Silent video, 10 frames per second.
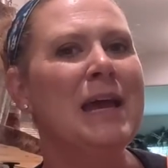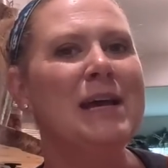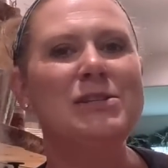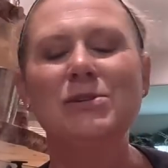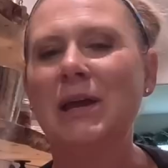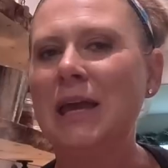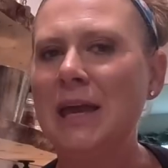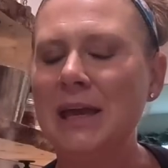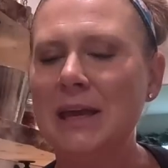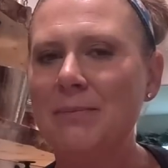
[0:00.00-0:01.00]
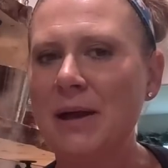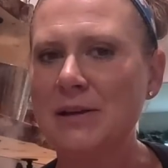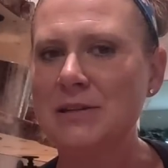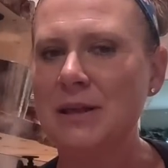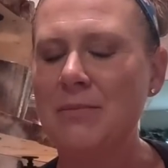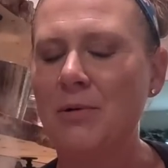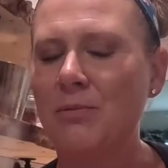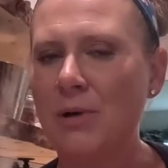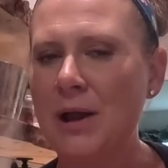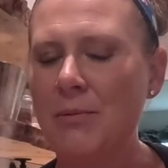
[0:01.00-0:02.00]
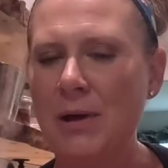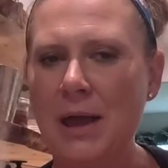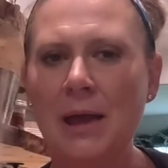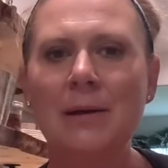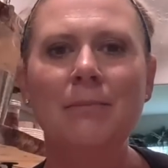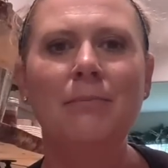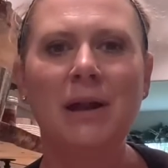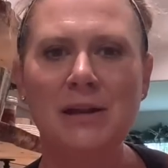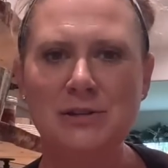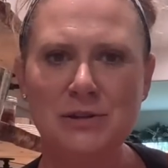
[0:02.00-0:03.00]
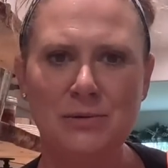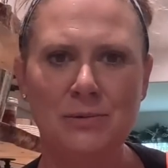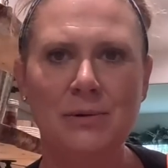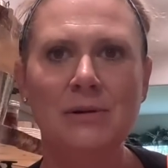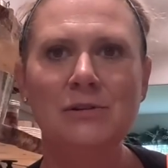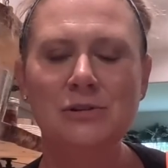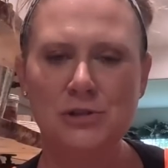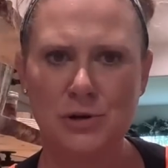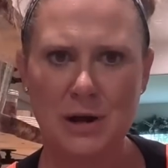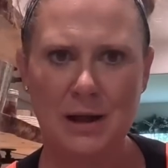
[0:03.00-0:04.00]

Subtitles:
and so I can't get back to them right away, but I do try.